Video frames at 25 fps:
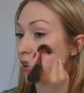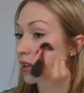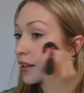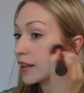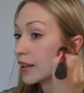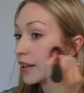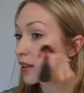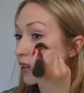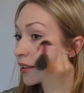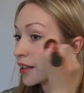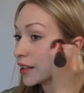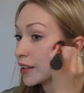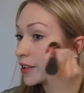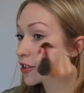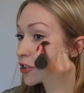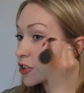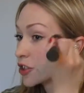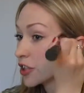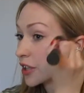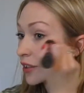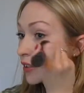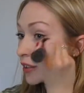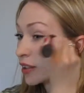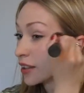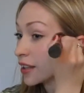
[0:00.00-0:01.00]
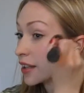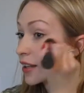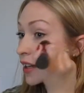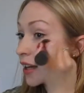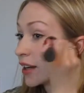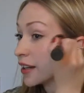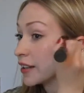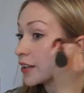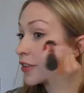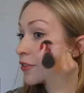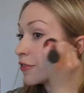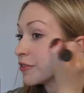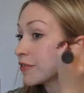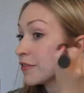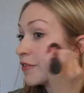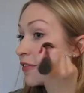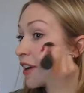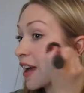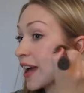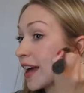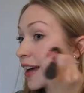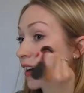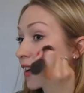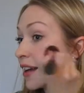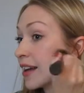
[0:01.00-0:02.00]
And then gently kind of
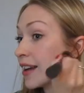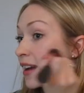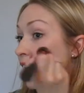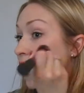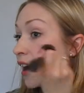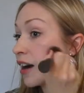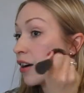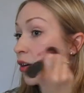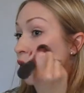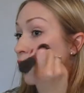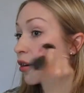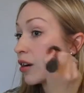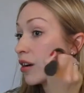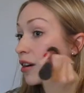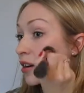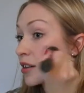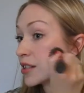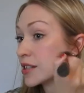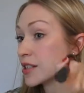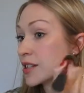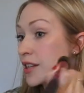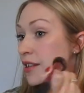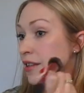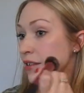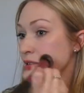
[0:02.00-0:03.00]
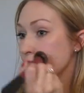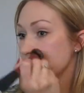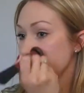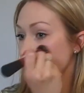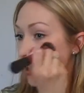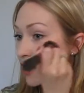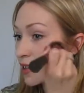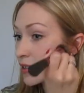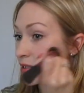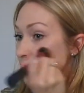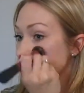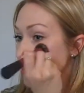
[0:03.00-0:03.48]
fan it out onto the face.